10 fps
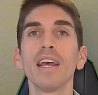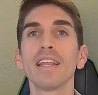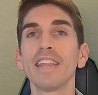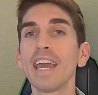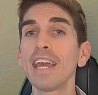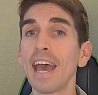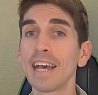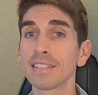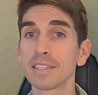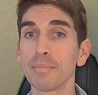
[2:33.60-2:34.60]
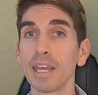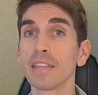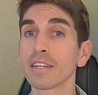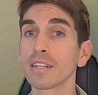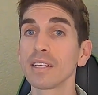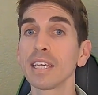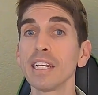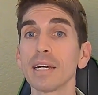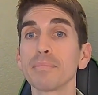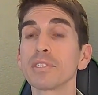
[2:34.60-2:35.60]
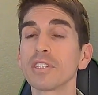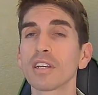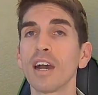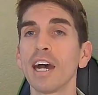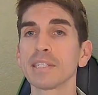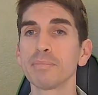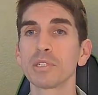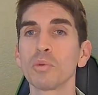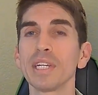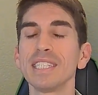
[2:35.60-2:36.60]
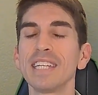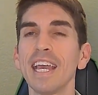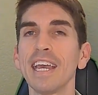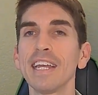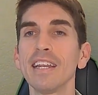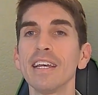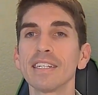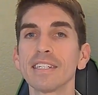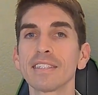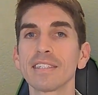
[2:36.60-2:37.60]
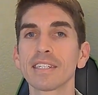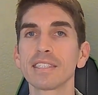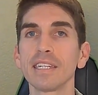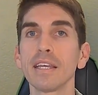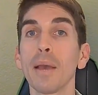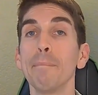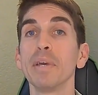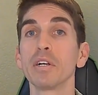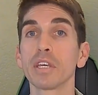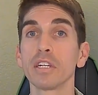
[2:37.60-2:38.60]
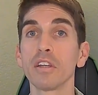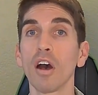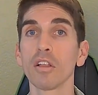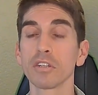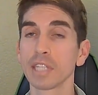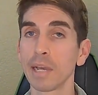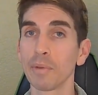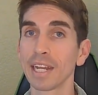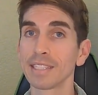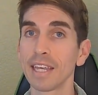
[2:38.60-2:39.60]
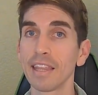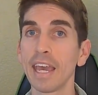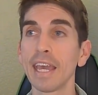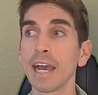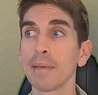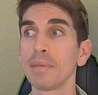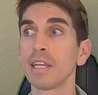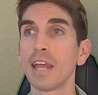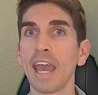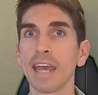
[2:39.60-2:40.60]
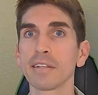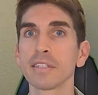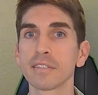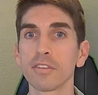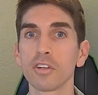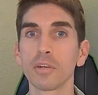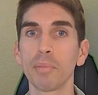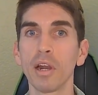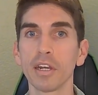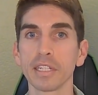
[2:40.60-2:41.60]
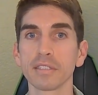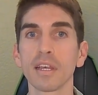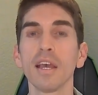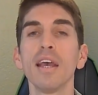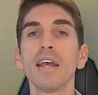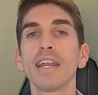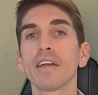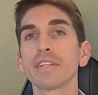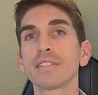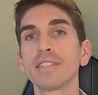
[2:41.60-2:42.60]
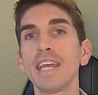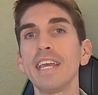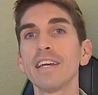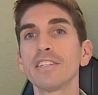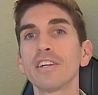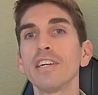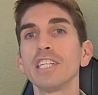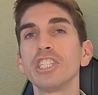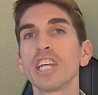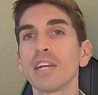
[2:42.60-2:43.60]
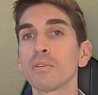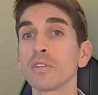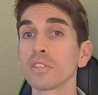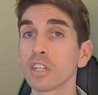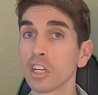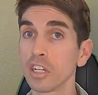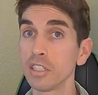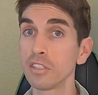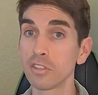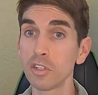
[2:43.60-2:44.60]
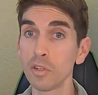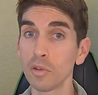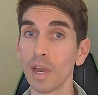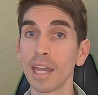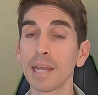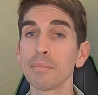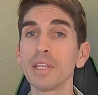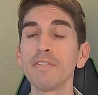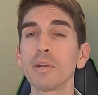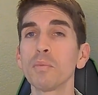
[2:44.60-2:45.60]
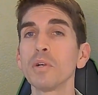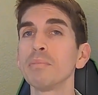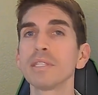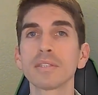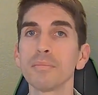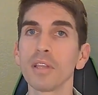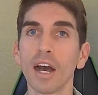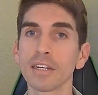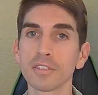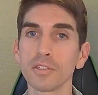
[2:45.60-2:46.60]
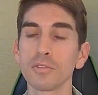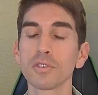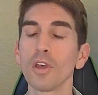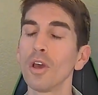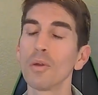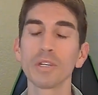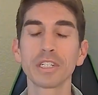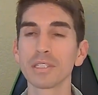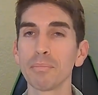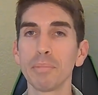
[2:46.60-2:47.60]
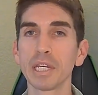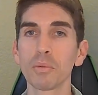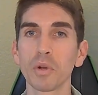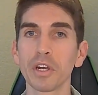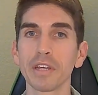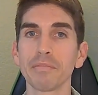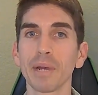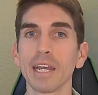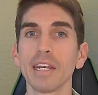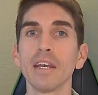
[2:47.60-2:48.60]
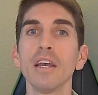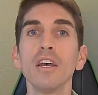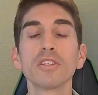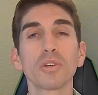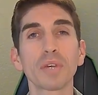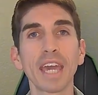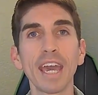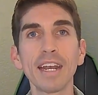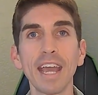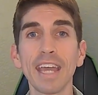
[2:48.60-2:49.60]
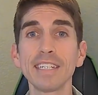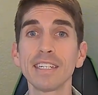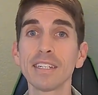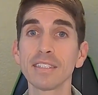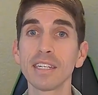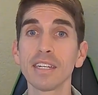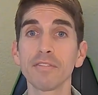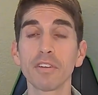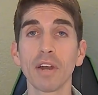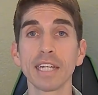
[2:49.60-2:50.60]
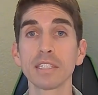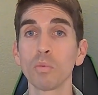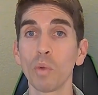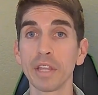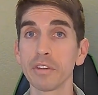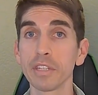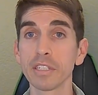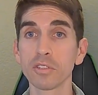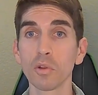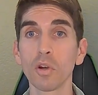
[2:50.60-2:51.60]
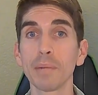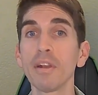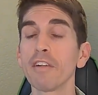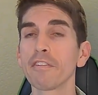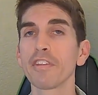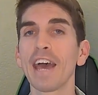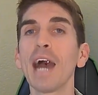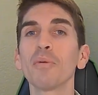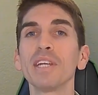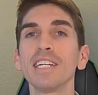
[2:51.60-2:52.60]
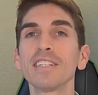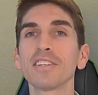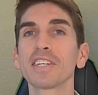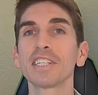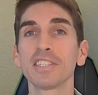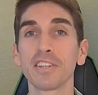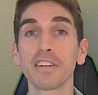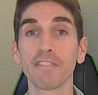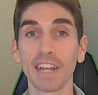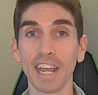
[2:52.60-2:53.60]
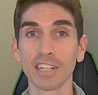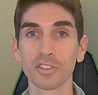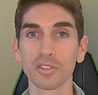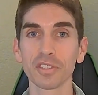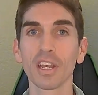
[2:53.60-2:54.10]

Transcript: They estimate the cleanup to cost between $10 to $60 billion. And when I say they, I mean analysts and third parties. Now, the state attorney generals could sue, and I believe there will be some lawsuits, which is a big worry of mine. So can AT&T and Verizon weather this storm? For that, we need to look into their financials.